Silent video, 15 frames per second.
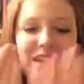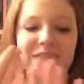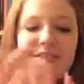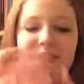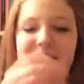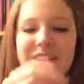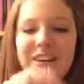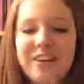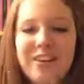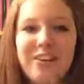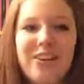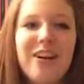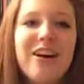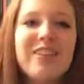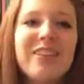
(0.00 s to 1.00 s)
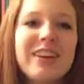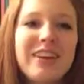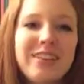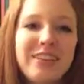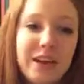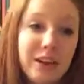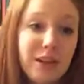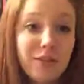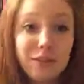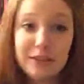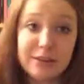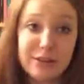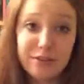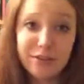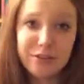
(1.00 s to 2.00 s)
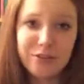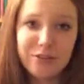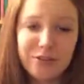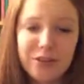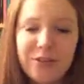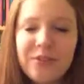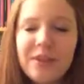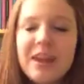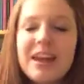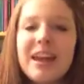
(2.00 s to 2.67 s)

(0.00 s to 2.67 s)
love this necklace a lot because I love Disney, first of all.